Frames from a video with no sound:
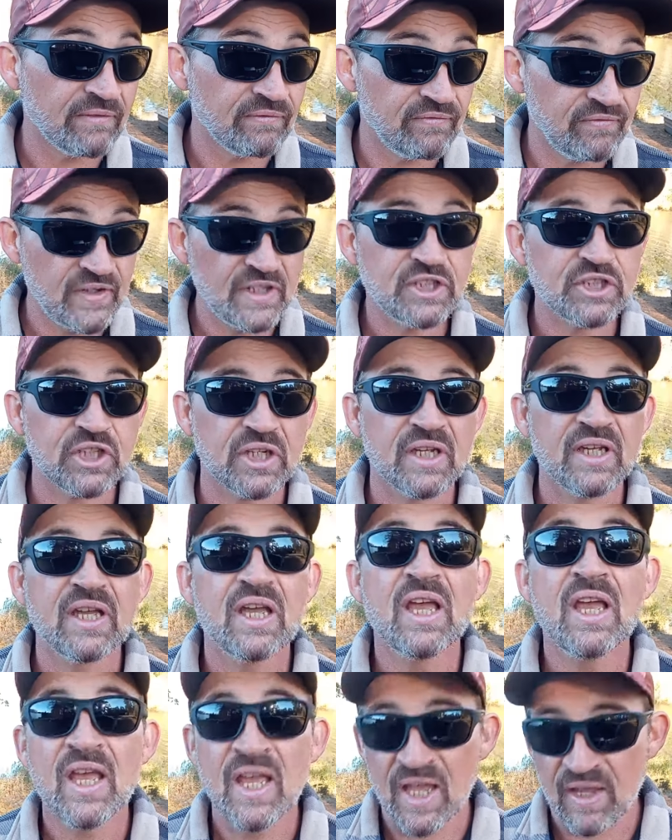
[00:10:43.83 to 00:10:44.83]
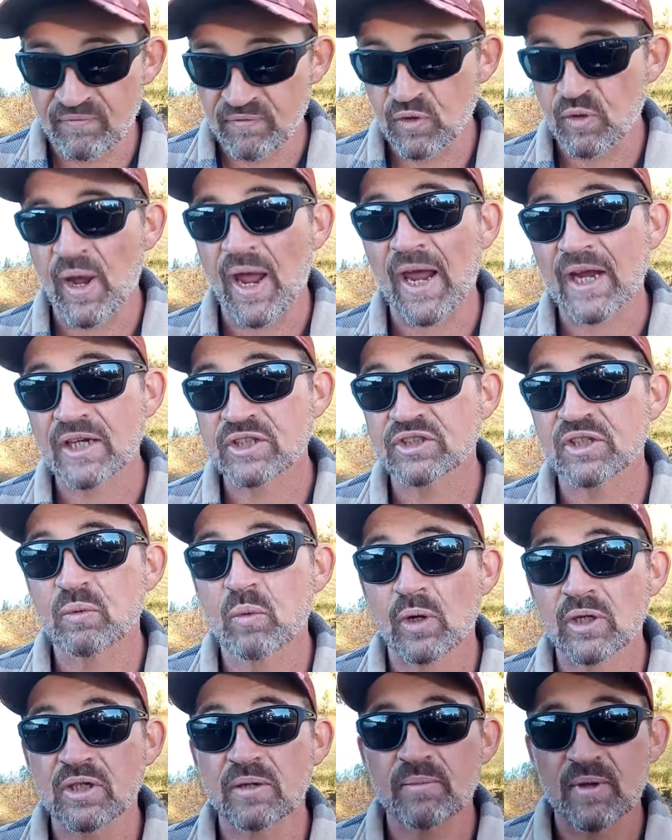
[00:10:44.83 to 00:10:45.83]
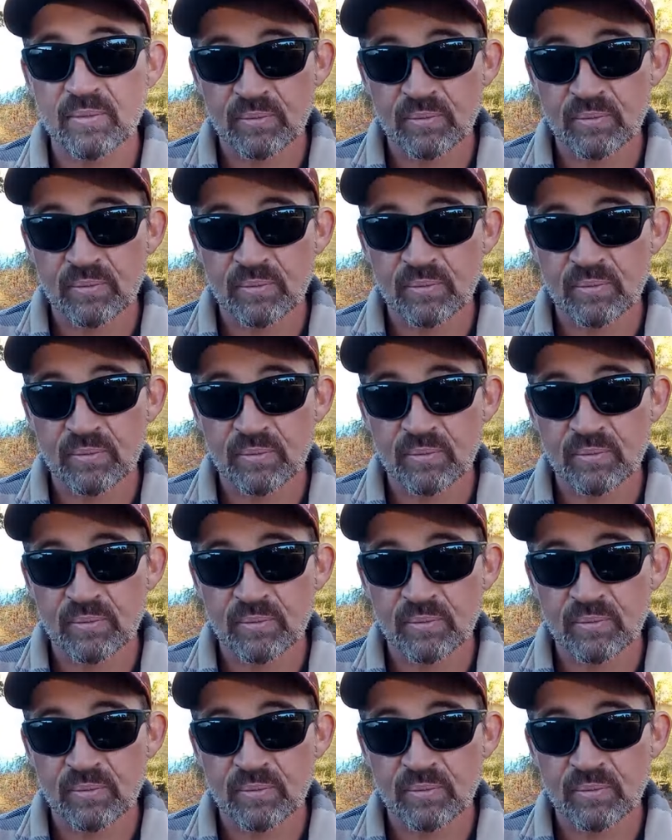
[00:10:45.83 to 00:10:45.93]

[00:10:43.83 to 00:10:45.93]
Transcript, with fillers: at fishing, if you actually want